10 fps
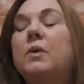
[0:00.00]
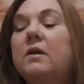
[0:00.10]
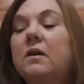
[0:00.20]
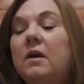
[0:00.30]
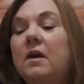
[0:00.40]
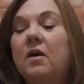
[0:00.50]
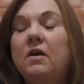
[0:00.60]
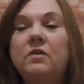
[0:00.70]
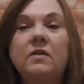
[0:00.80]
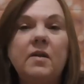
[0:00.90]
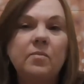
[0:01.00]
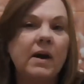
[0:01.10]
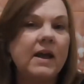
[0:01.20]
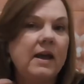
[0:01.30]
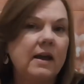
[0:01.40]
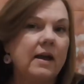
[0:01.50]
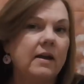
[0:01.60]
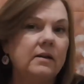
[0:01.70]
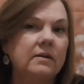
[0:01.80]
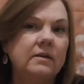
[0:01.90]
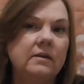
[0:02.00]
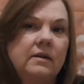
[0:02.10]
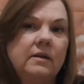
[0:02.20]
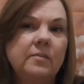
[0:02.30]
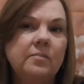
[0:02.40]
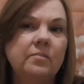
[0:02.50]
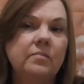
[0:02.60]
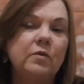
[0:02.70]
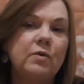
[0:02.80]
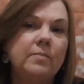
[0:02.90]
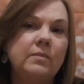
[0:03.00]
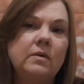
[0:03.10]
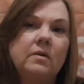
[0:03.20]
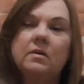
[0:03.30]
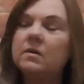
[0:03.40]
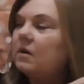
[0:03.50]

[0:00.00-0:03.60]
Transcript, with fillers: But I just had my hair cut, um, trimmed.